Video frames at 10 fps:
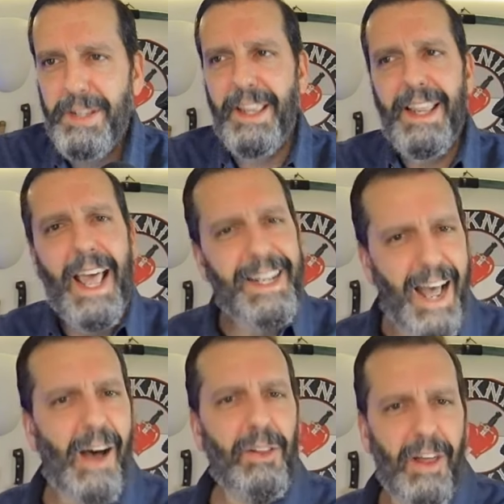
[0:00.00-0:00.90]
They, they had
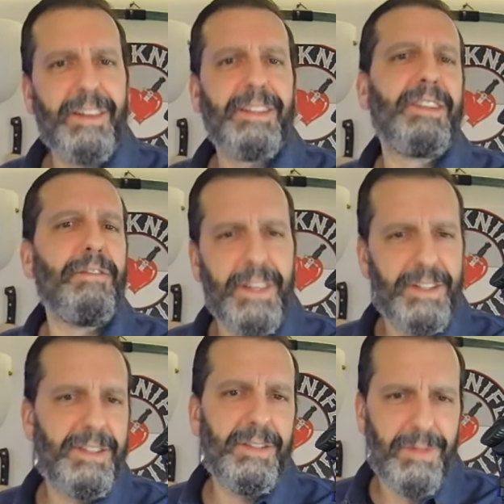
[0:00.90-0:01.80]
to outlaw this stuff in
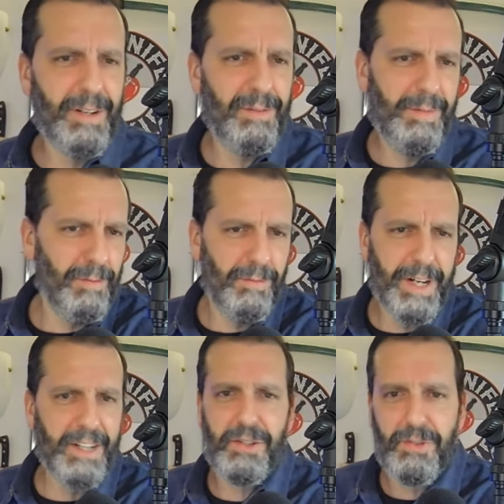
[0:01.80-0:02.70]
the uh,
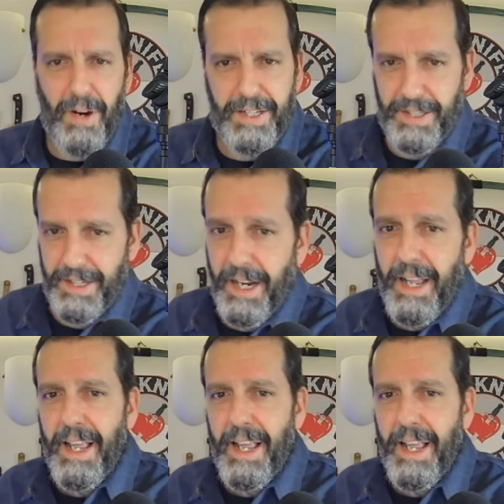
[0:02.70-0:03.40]
Reconstruction,